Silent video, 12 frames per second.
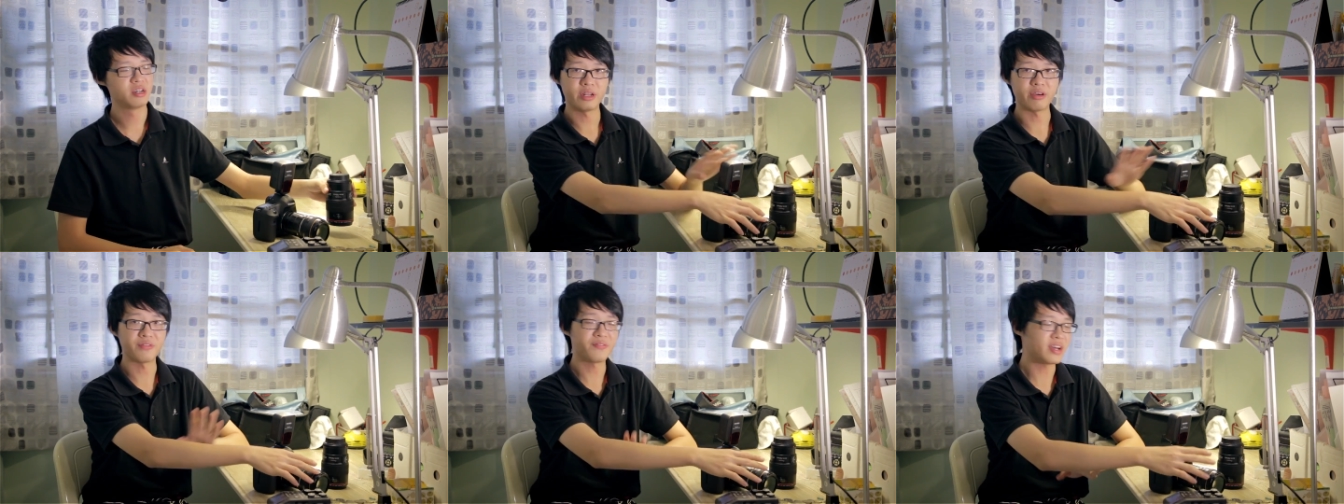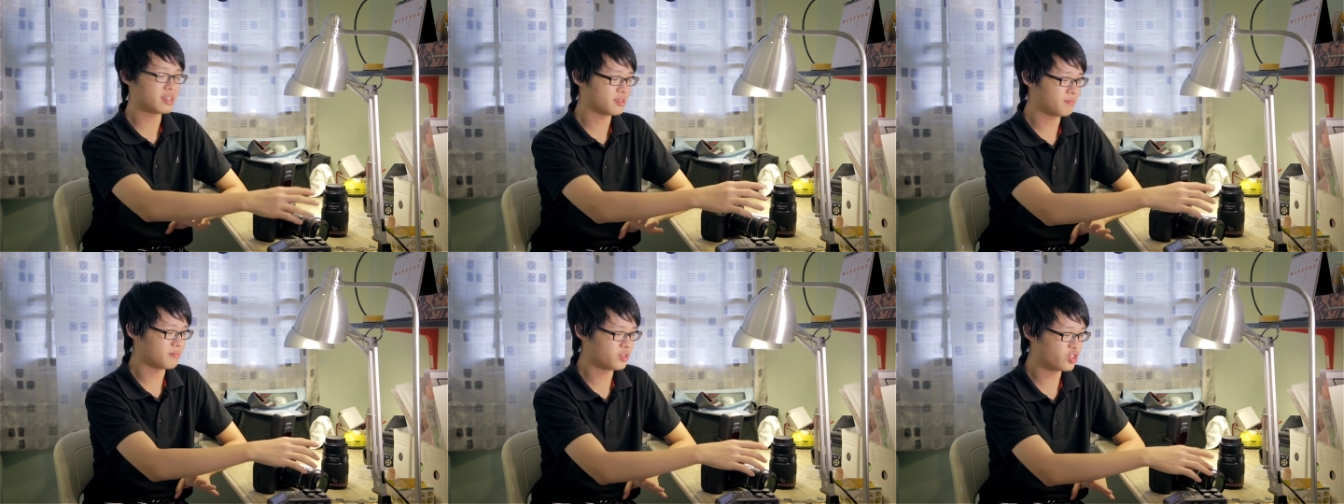Now, in fact,
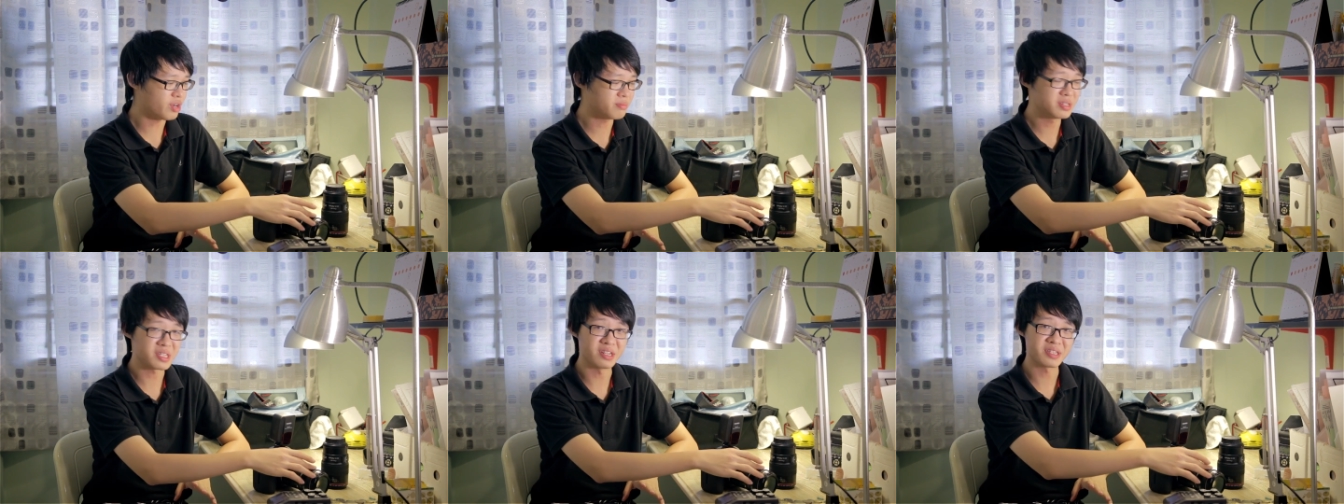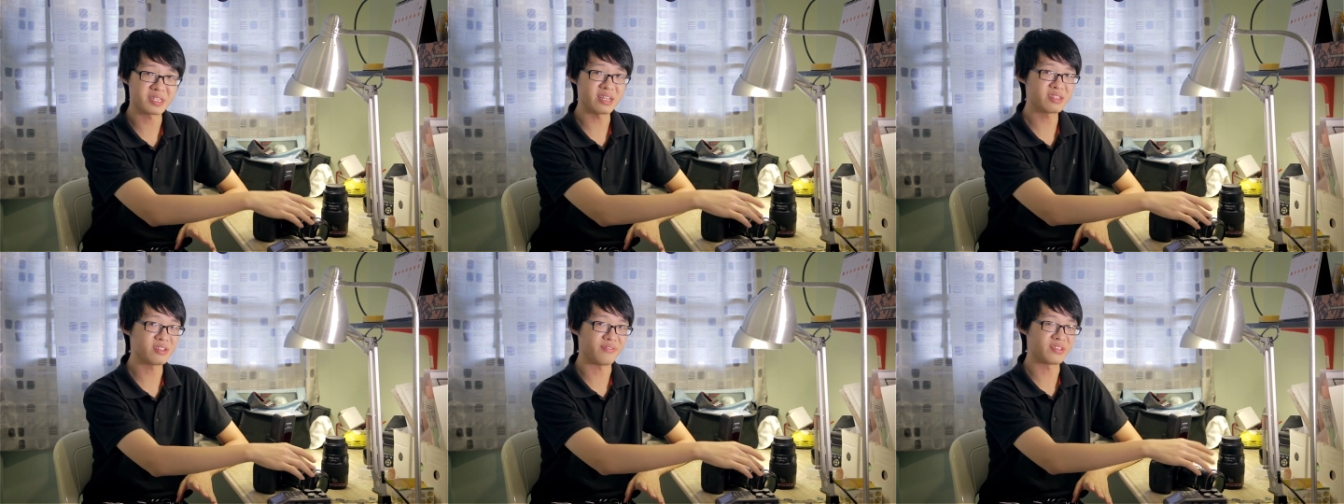the sharpness in the
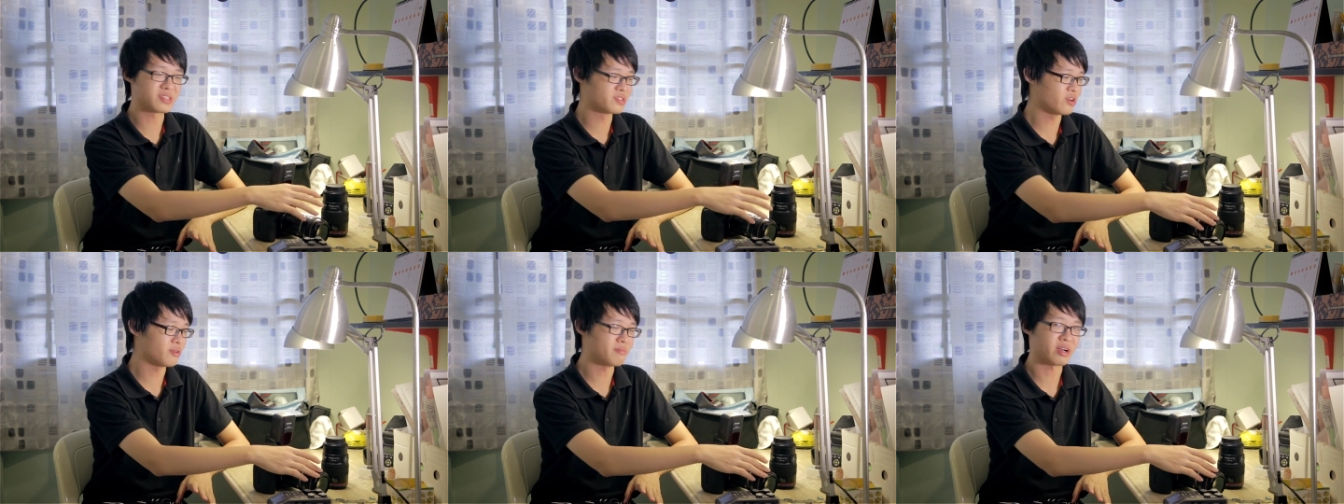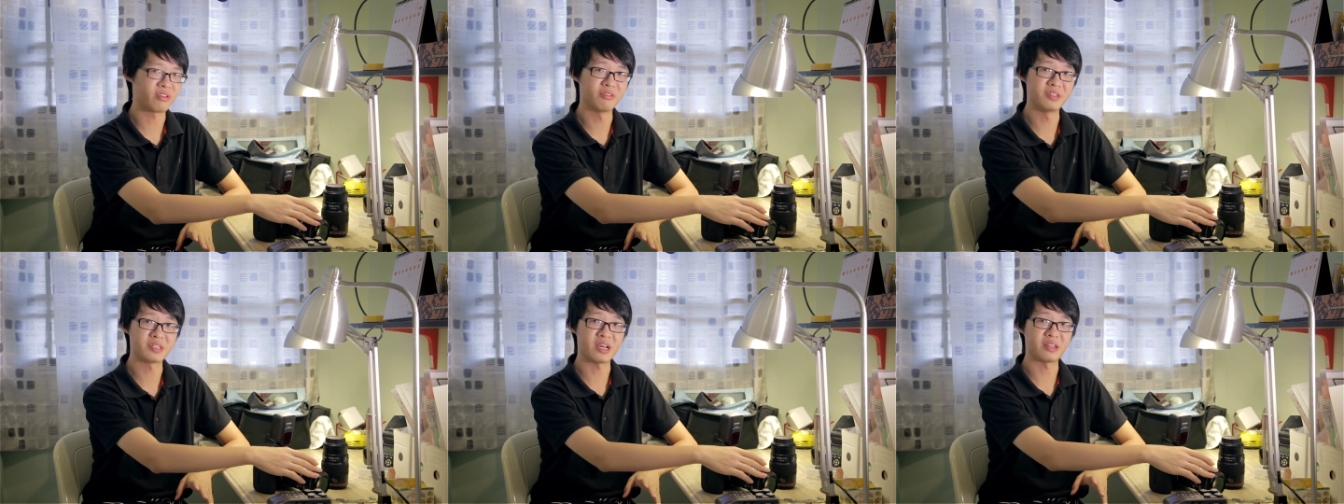center of this non-macro
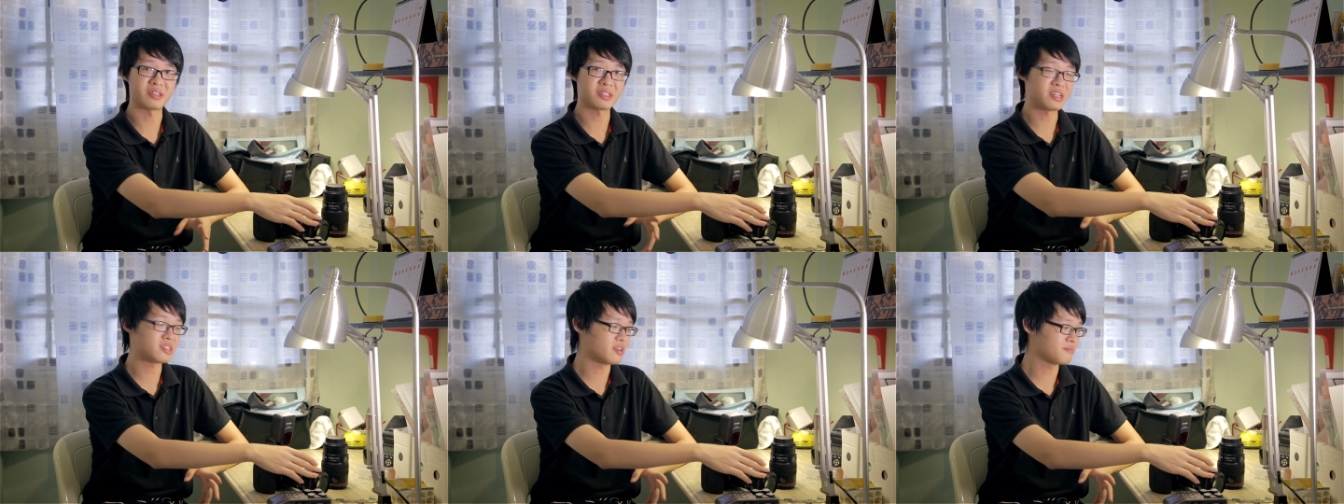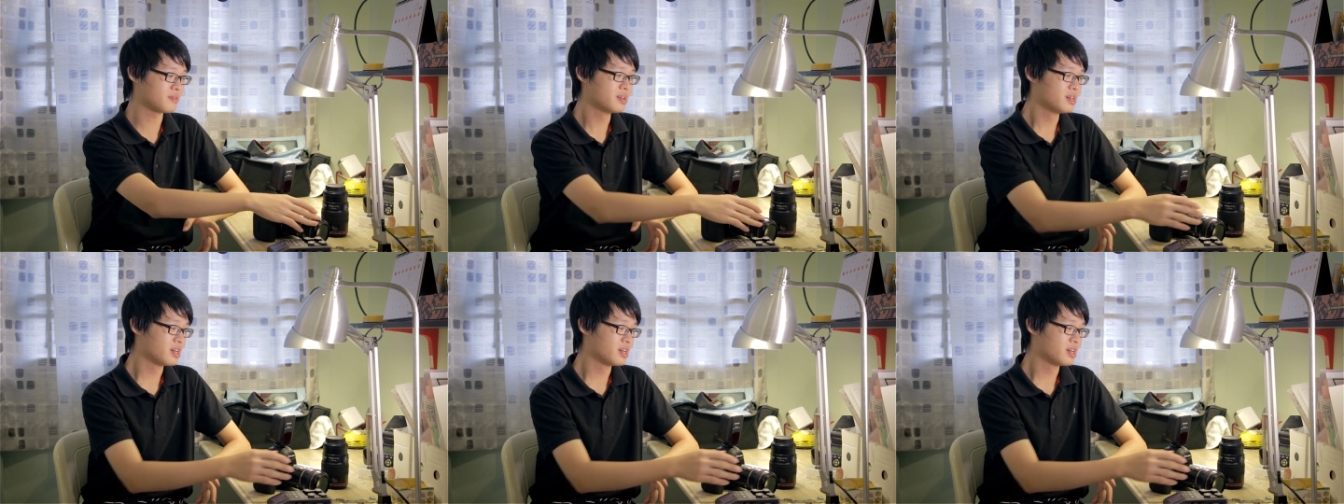designed setup,